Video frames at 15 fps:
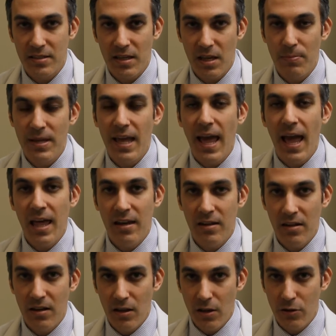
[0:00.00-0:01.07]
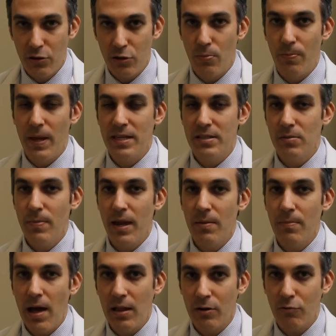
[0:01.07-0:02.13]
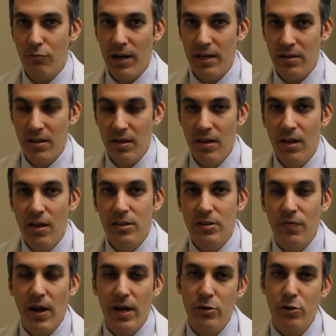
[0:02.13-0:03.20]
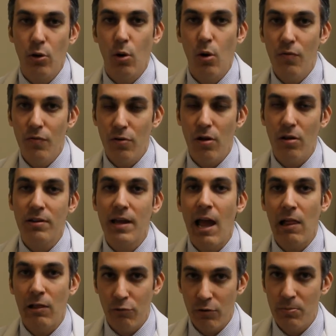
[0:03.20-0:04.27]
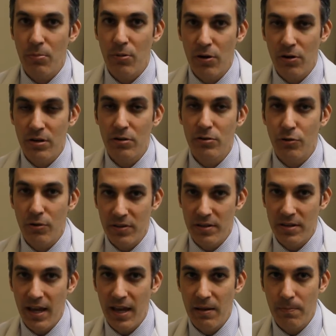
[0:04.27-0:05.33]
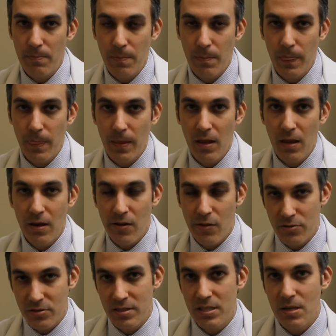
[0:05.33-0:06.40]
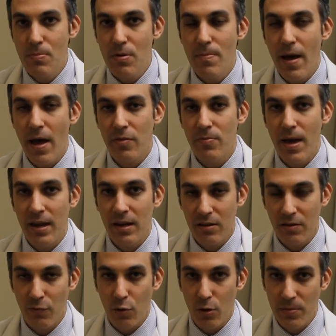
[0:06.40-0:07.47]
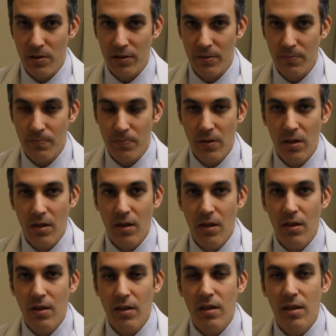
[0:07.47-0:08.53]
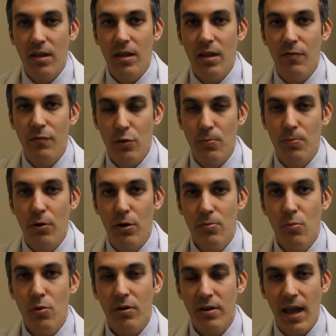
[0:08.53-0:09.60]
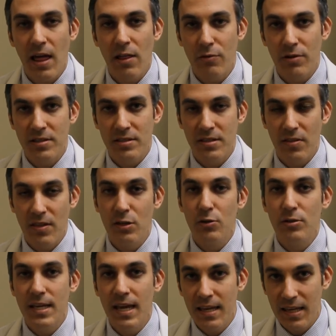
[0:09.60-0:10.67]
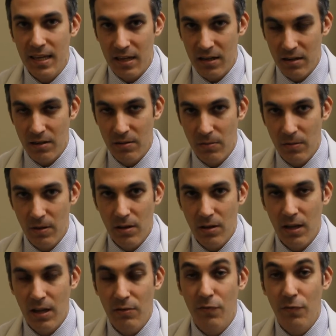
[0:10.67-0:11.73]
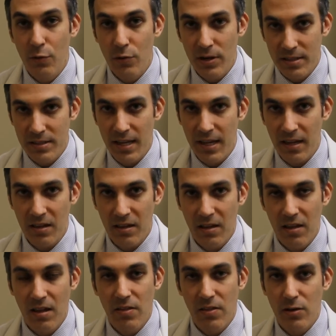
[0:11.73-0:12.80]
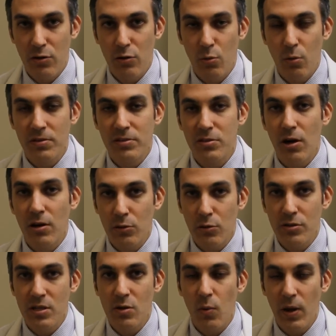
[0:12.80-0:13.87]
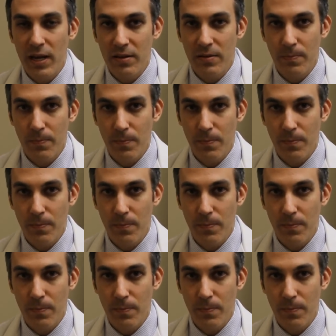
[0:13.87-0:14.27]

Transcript: can be added to your basal metabolic rate to find your overall calorie burn during the day. Now there's a simple mathematic formula. If you burn more calories than you take in, in food intake, then you will start losing weight.